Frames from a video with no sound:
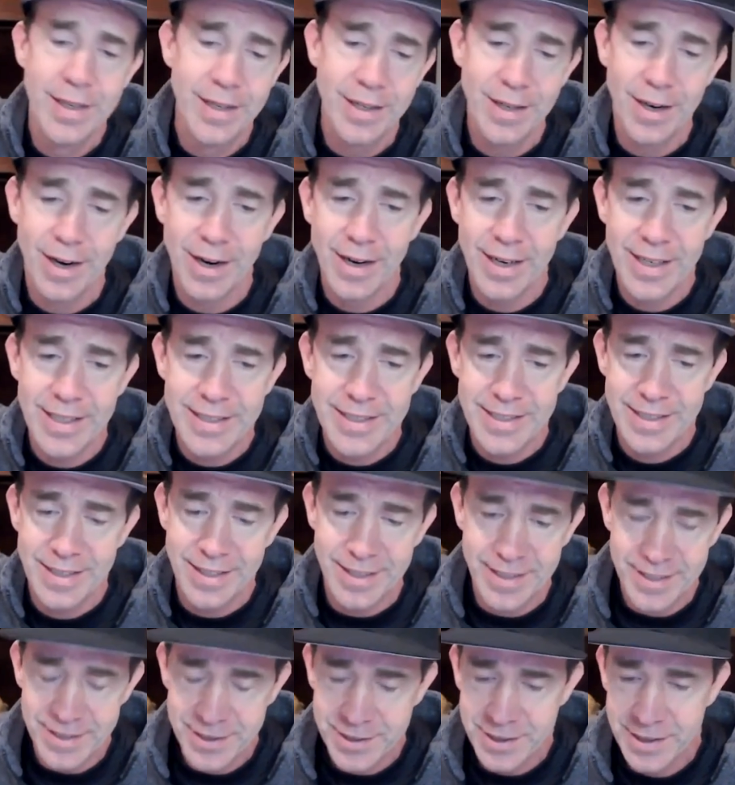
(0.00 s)
our
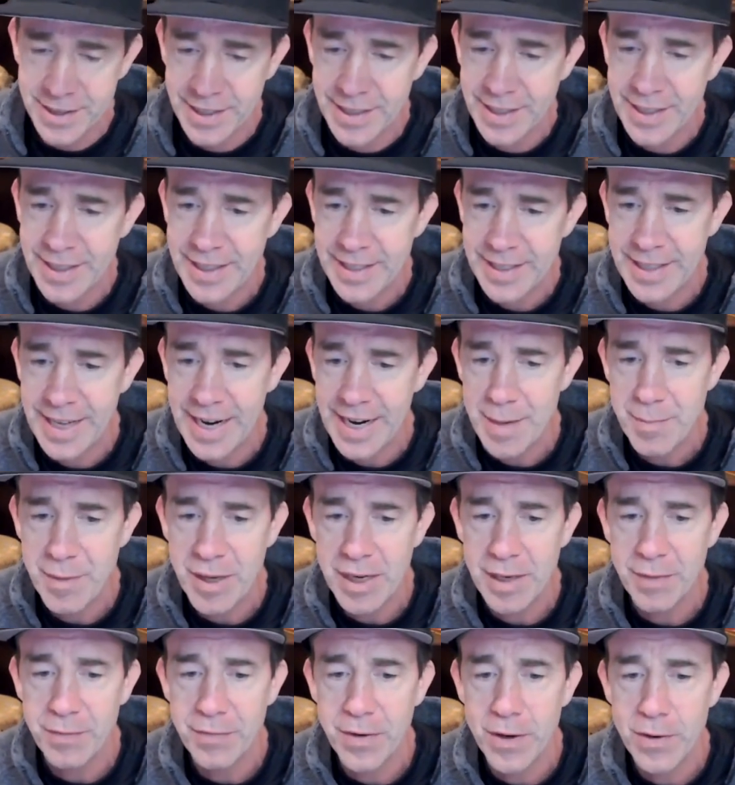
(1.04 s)
listeners that I'm going
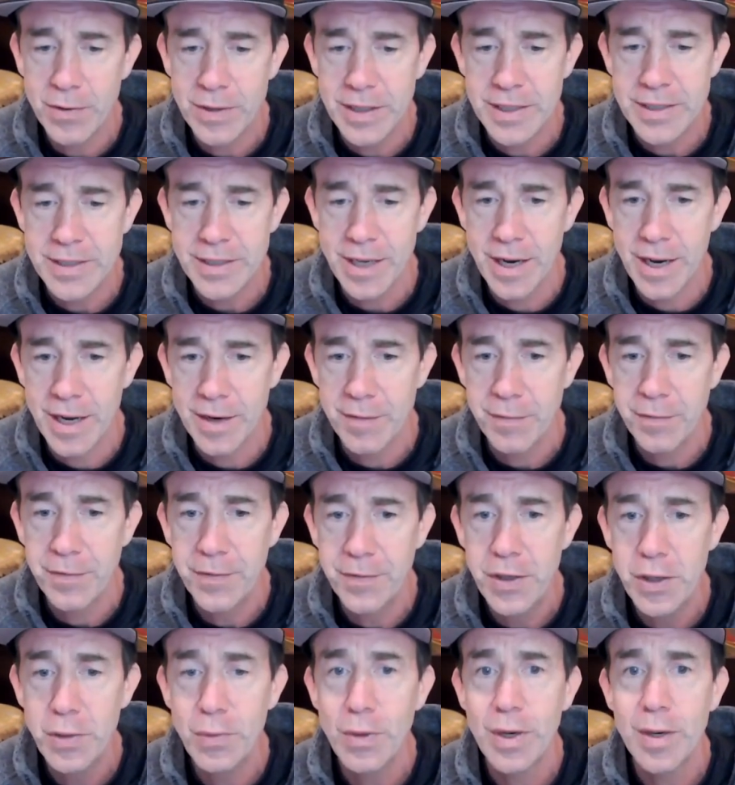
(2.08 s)
to focus on
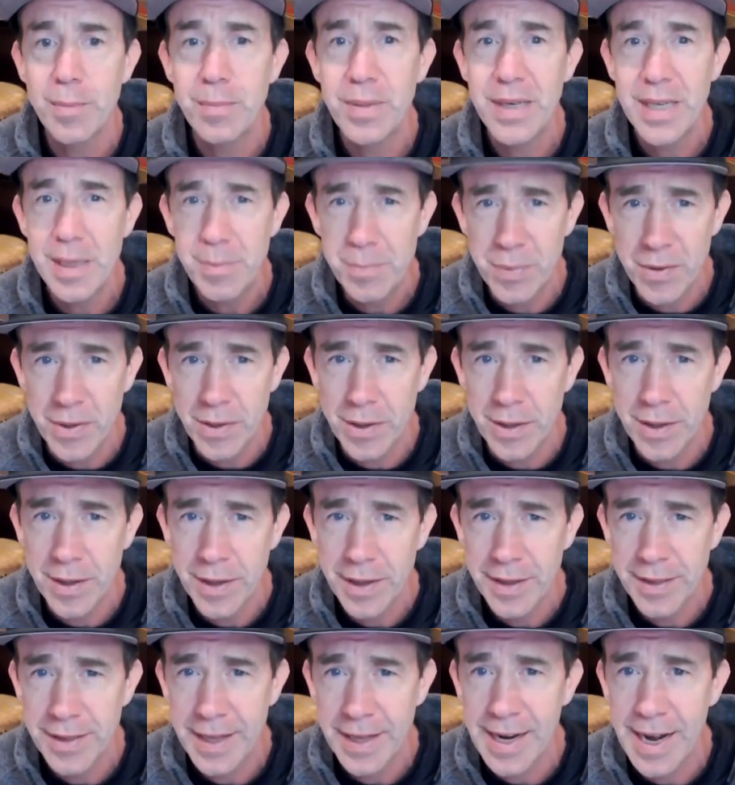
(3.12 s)
fewer people
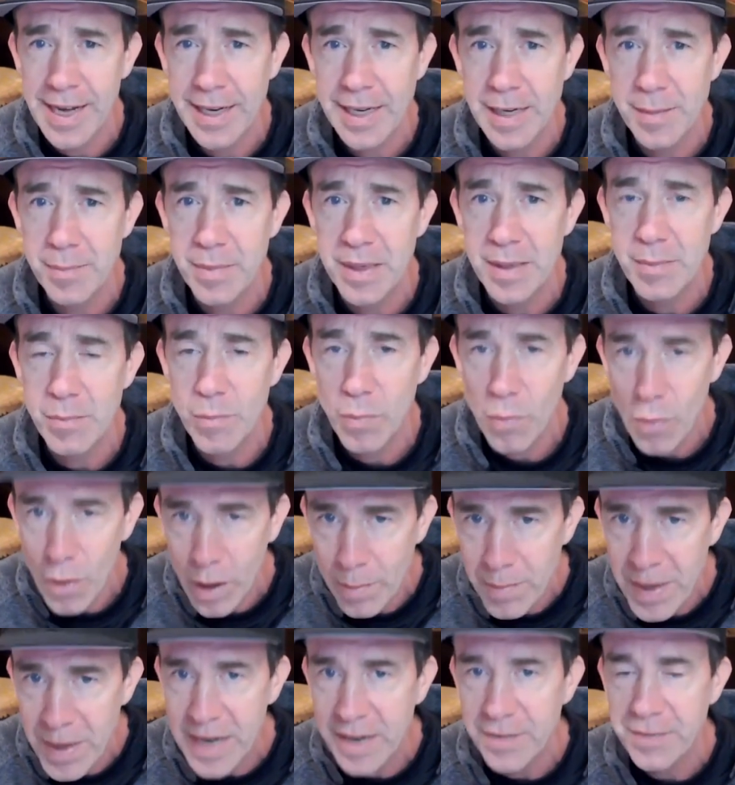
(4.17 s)
that I can be more
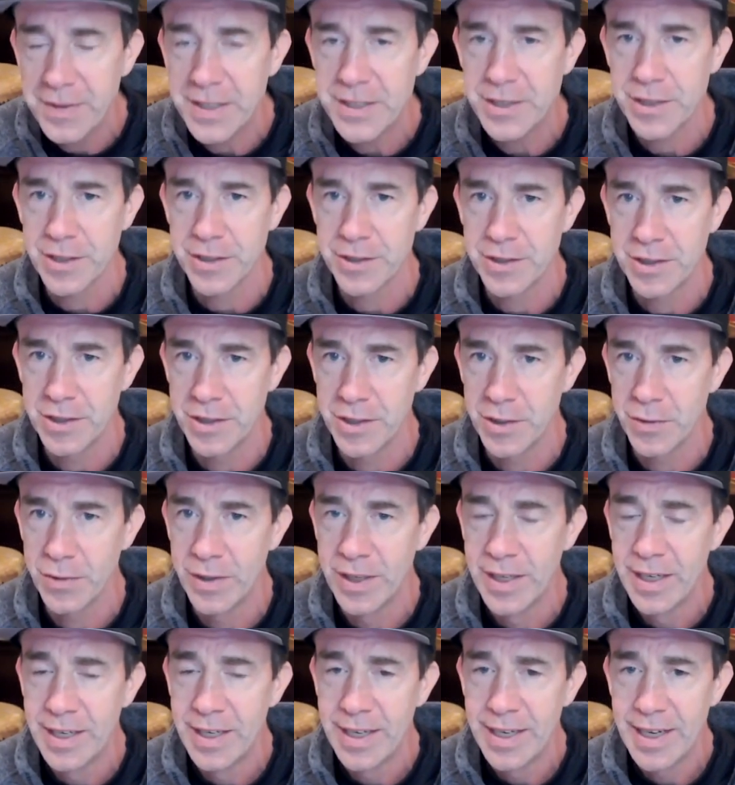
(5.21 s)
beneficial to
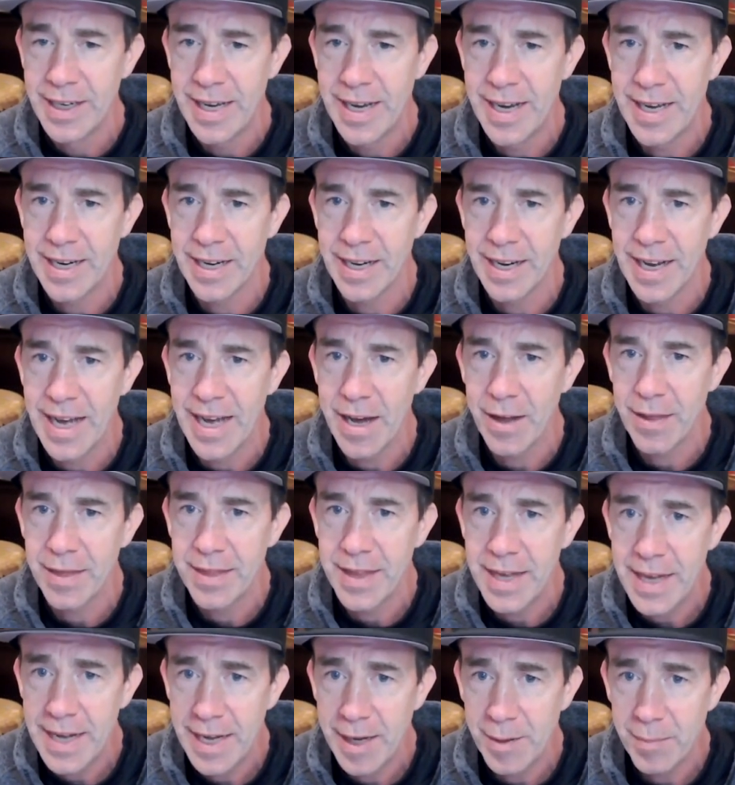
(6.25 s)
and allow
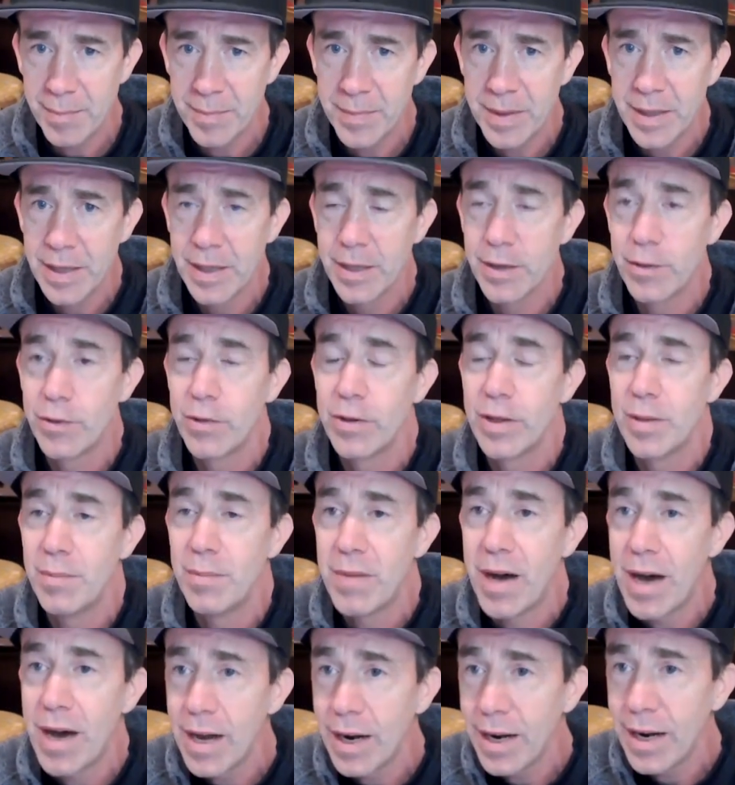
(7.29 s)
them through the
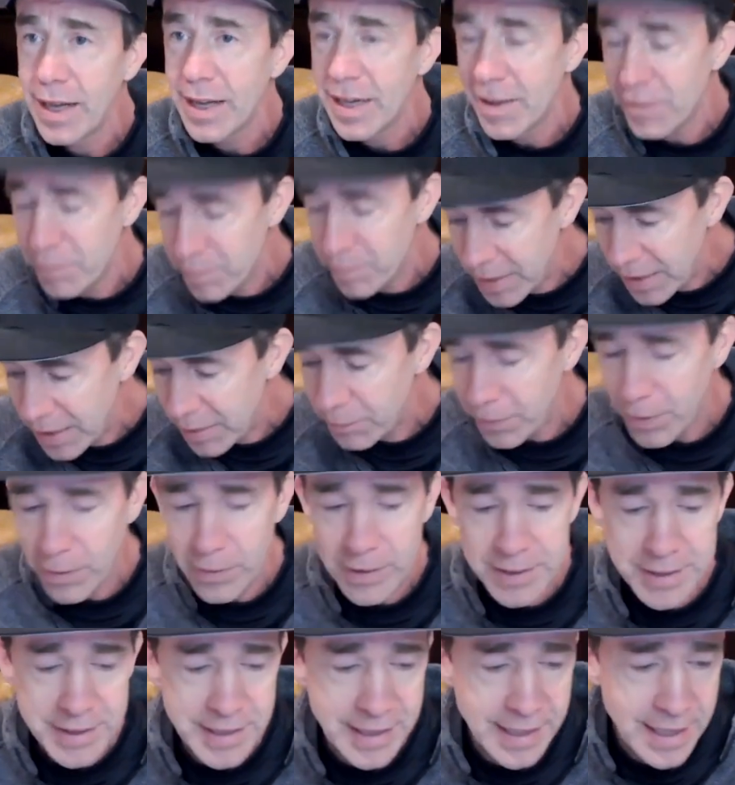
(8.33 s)
modeling of me
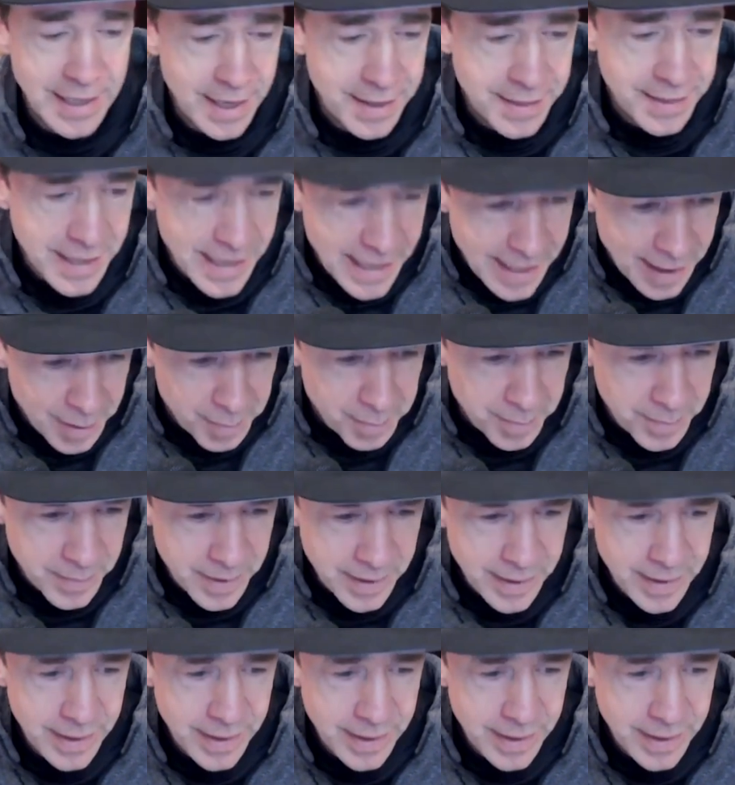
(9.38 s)
focusing on them